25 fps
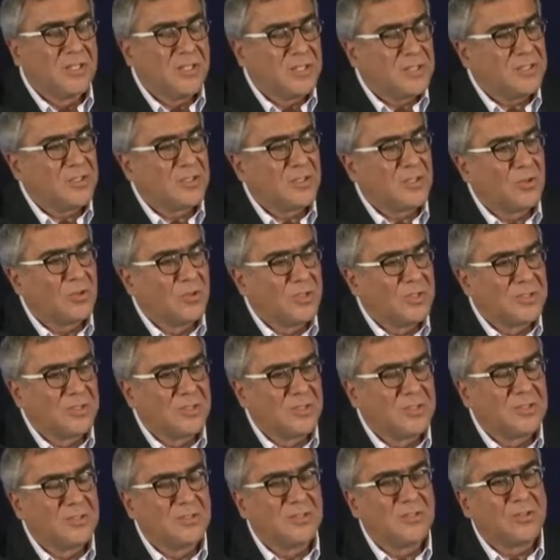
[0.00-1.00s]
Is it a
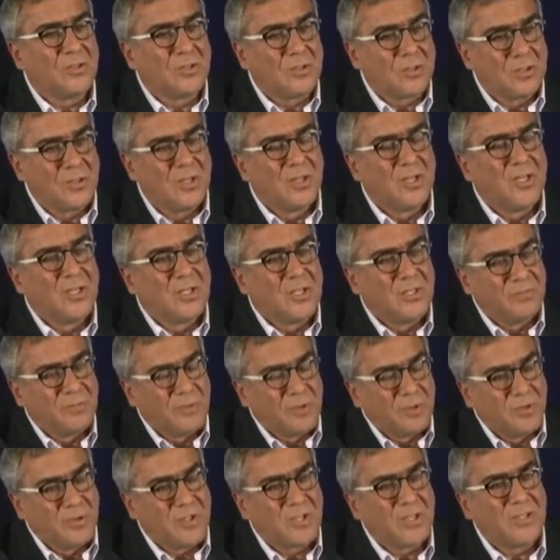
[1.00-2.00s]
coincidence, or
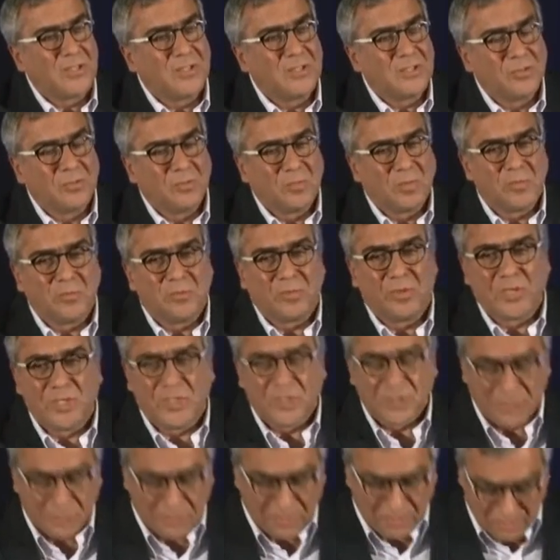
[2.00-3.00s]
if we look at it in the
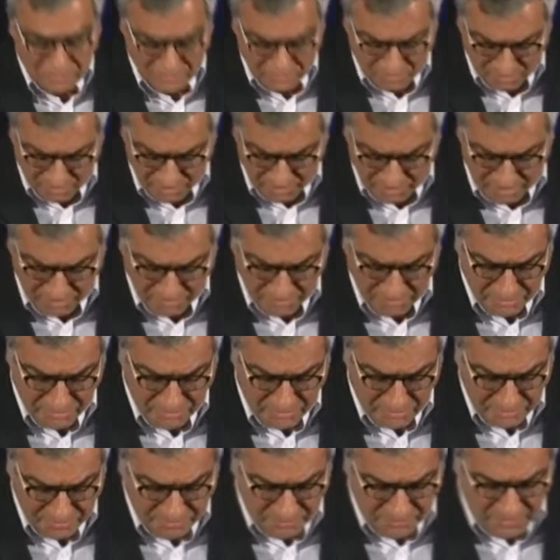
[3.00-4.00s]
population, what
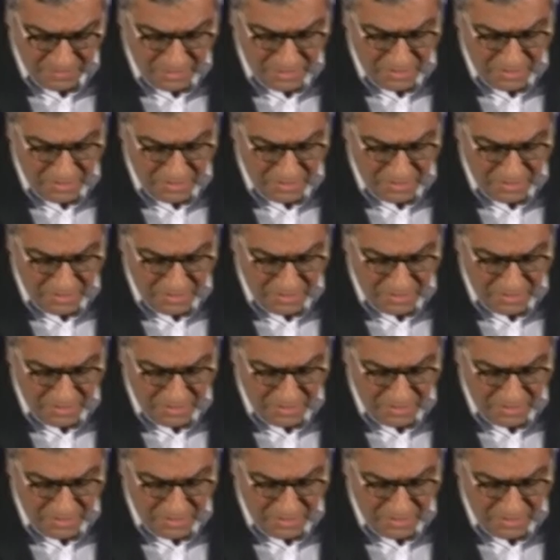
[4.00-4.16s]
happens?